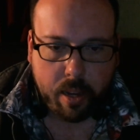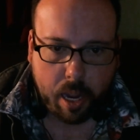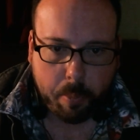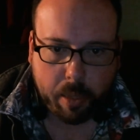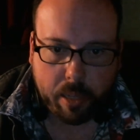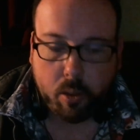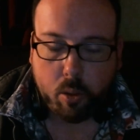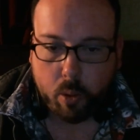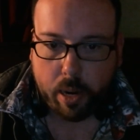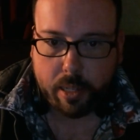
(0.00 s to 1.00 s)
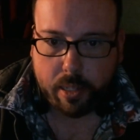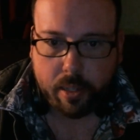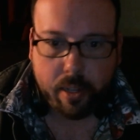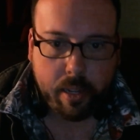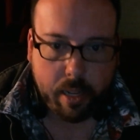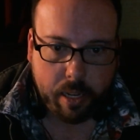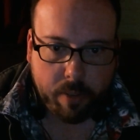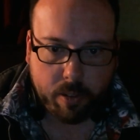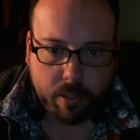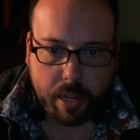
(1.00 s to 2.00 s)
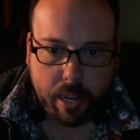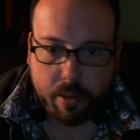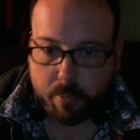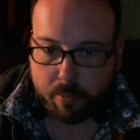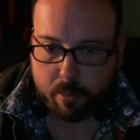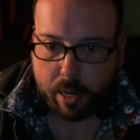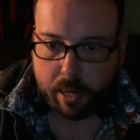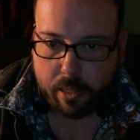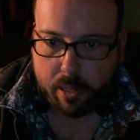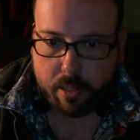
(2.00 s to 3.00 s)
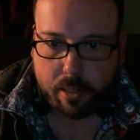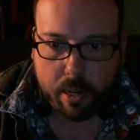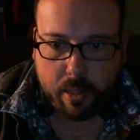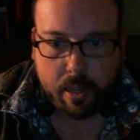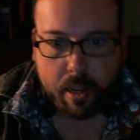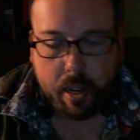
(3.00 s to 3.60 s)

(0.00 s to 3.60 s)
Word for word: I mean, granted, Evil Dead, like The Estate,